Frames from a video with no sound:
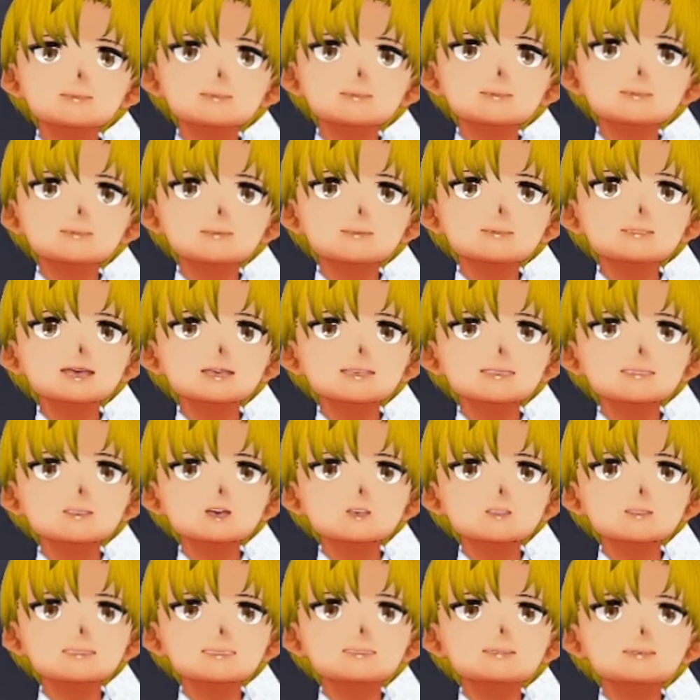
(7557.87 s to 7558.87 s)
Monica
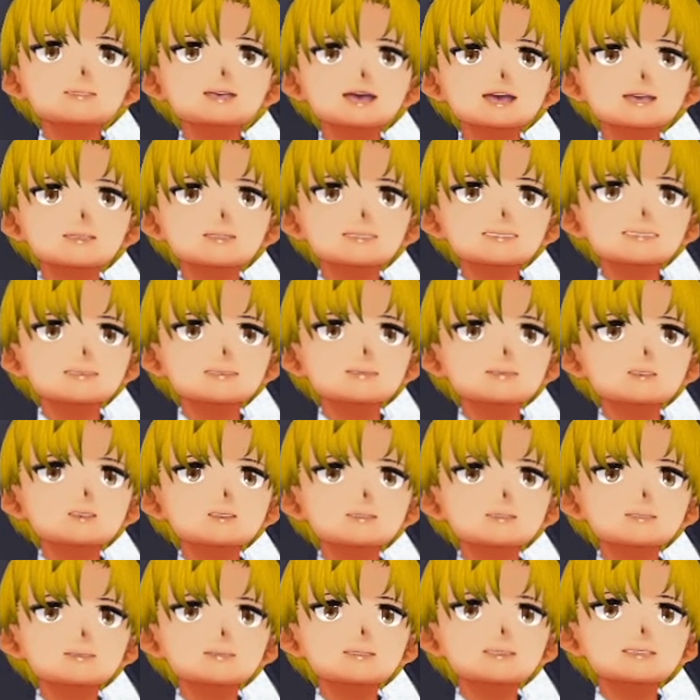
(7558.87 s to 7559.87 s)
gives Natsuki's
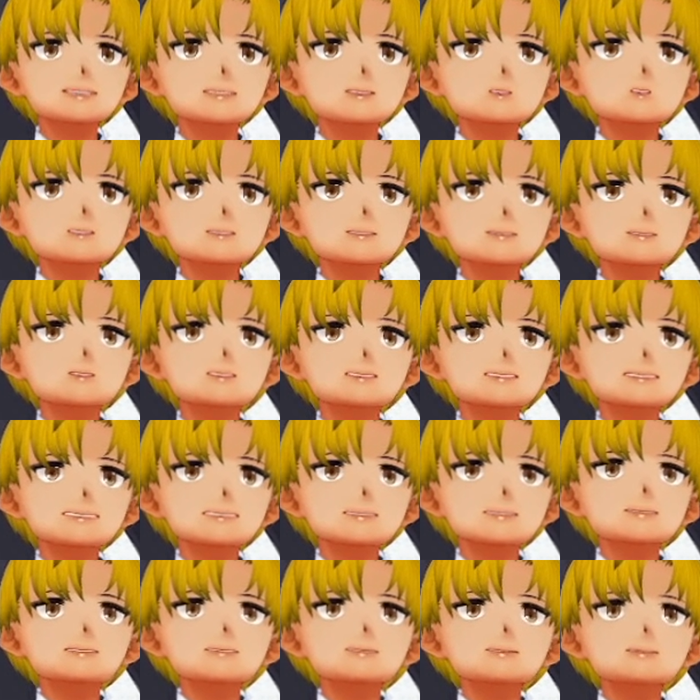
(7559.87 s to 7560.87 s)
shoulder a quick squeeze
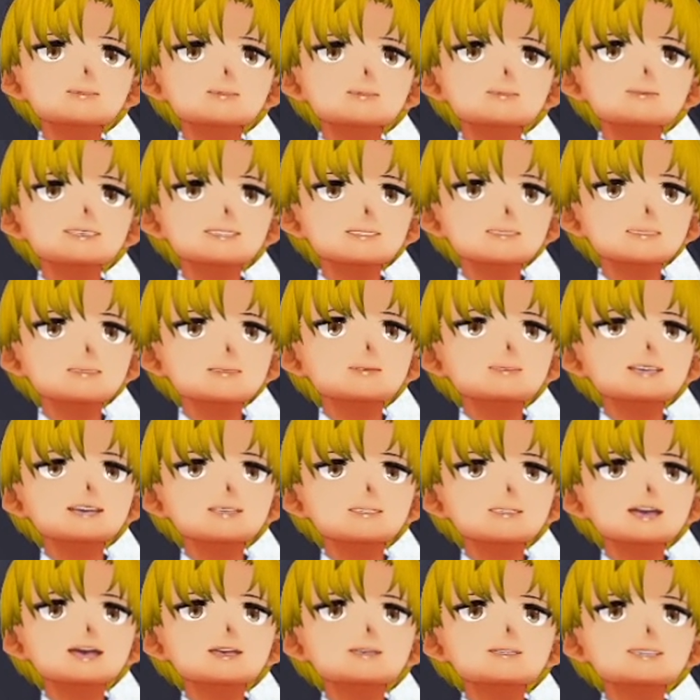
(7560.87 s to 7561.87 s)
before standing back
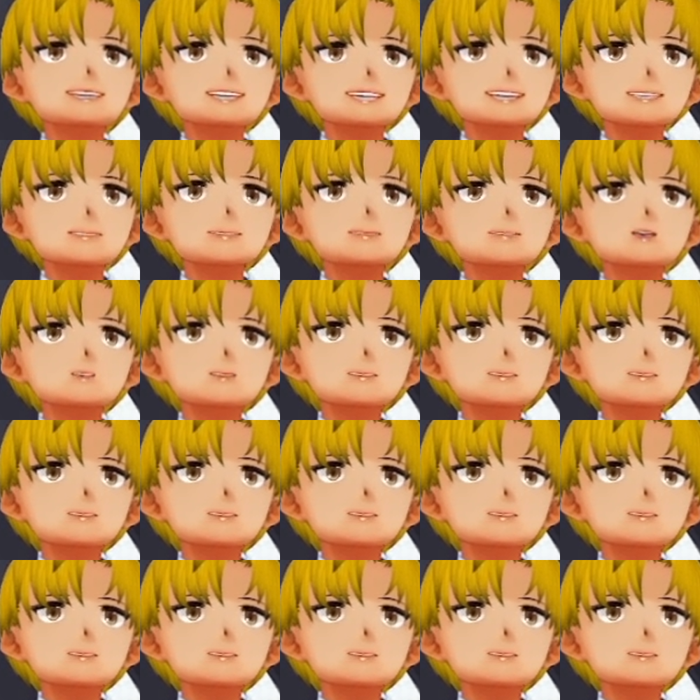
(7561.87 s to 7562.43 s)
up and pulling